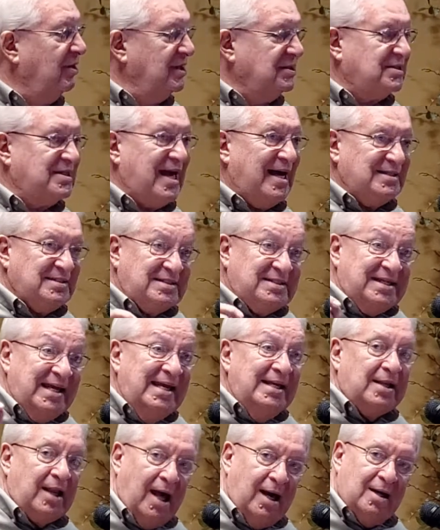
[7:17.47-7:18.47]
it's that
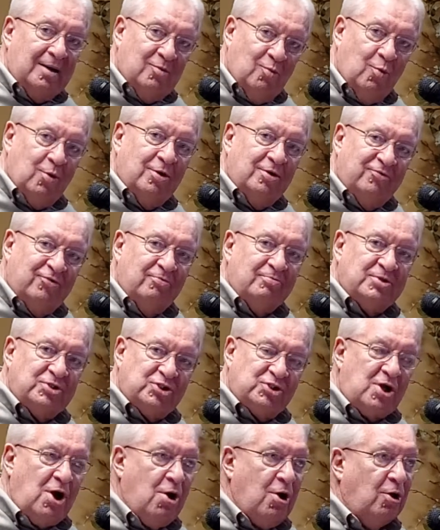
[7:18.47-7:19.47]
Selah word from the
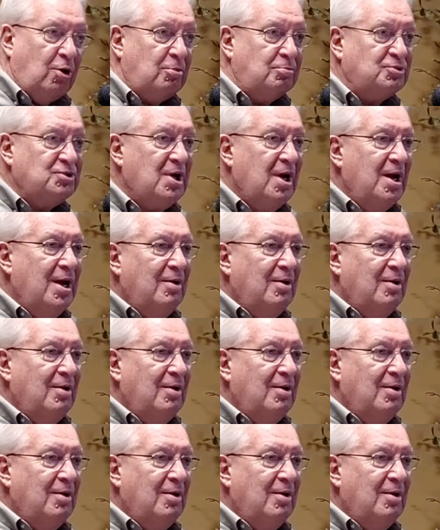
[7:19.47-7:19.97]
Psalms,